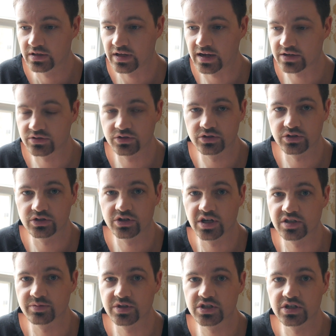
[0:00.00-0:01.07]
axles and
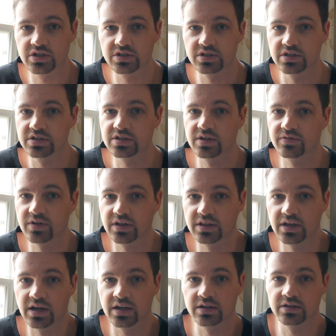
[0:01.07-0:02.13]
transmissions and stuff like
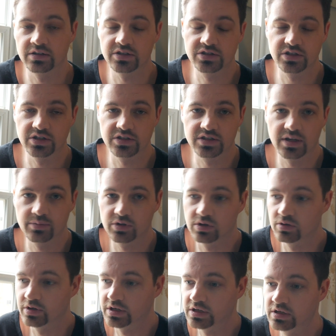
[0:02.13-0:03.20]
that, at least to the same
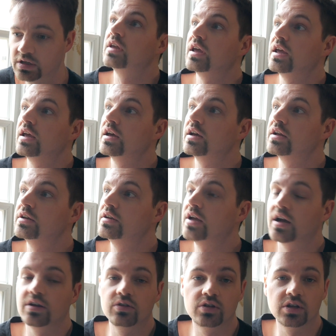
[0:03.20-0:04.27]
degree. And
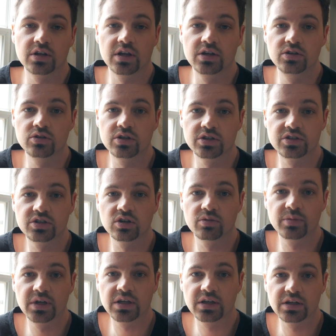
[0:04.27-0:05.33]
yeah, you can still
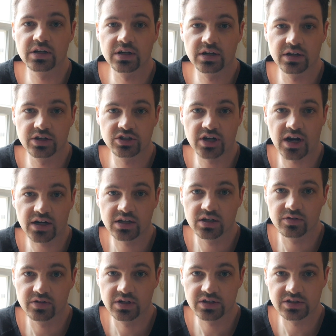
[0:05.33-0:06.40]
make it
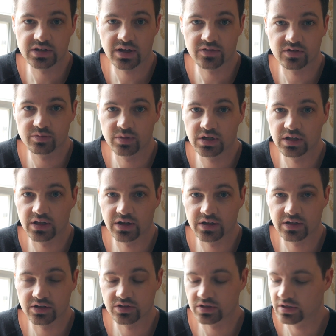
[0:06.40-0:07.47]
attractive. It doesn't have to be,
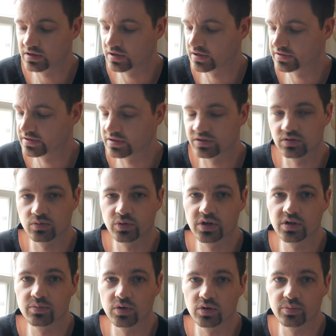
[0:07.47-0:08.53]
like, as Elon says, a
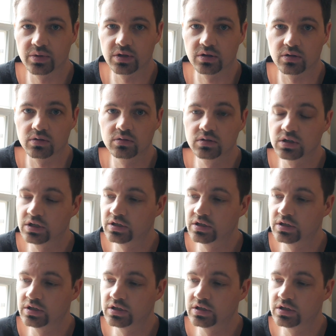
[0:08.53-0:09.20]
weird mobile.